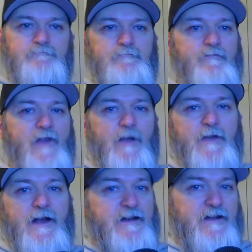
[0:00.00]
I'm
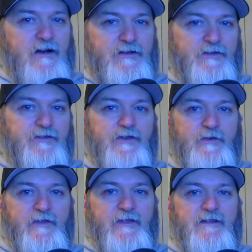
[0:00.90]
not a doctor, so
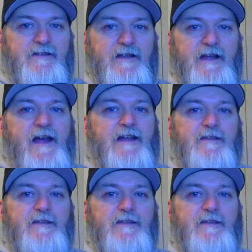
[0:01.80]
this is, has